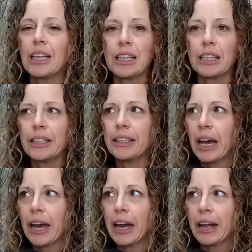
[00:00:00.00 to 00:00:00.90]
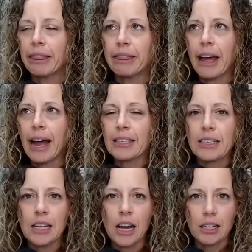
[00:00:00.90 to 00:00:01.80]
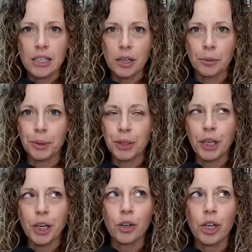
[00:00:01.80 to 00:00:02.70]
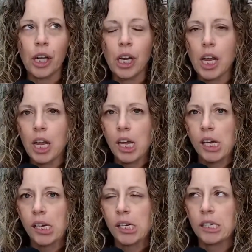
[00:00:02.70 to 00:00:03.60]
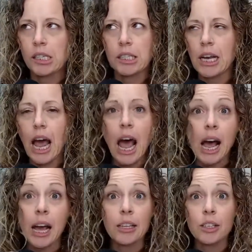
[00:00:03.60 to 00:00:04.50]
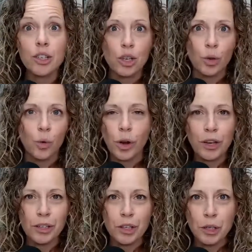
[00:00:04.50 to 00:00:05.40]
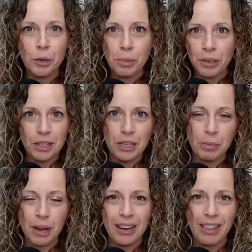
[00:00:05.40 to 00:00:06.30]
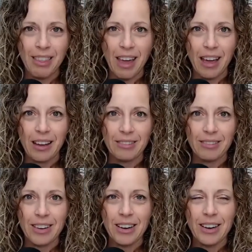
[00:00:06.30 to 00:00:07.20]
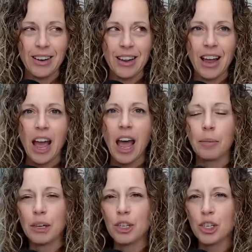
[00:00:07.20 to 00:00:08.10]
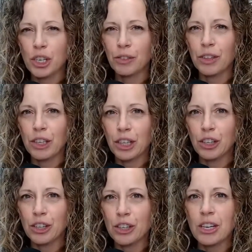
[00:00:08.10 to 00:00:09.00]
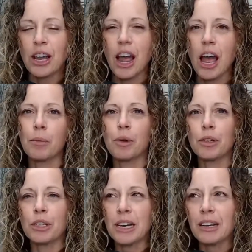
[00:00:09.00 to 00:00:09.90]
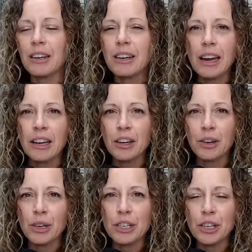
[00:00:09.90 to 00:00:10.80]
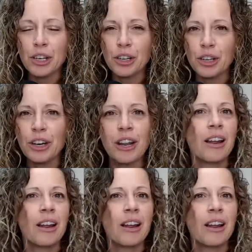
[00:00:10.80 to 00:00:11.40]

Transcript: yeah, that's the hustler burnout. And I don't want to participate in that. I'm going to shift gears. I'm going to take a 90 degree turn.